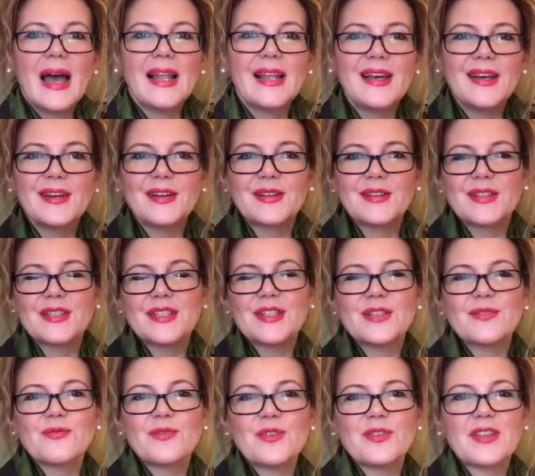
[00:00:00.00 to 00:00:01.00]
Hello, this
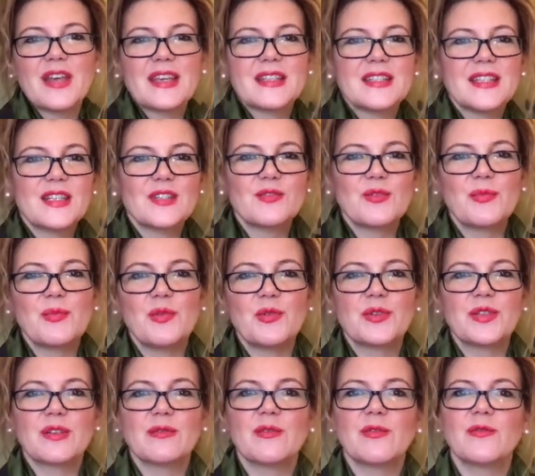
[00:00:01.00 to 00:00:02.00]
is Ruth Essex
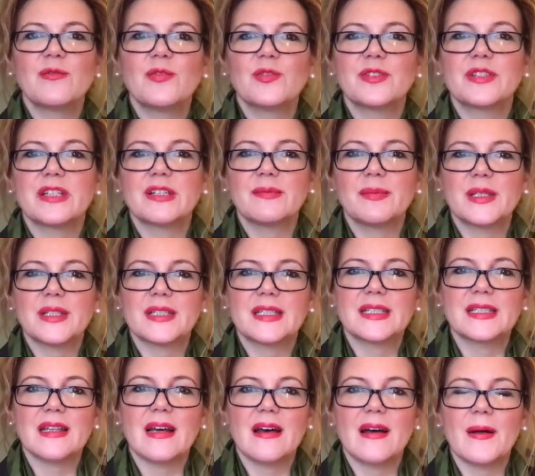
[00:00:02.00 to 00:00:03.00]
reporting for
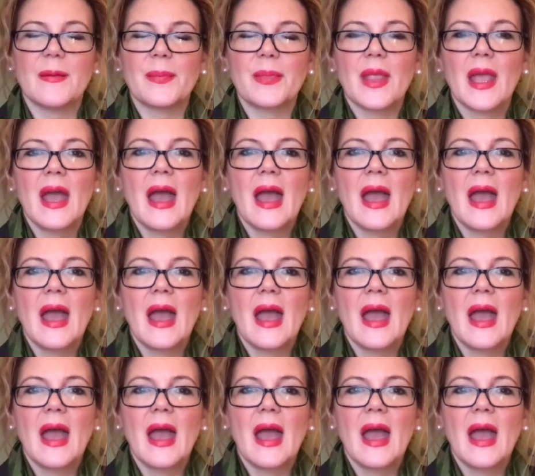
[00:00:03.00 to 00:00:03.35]
40+Style,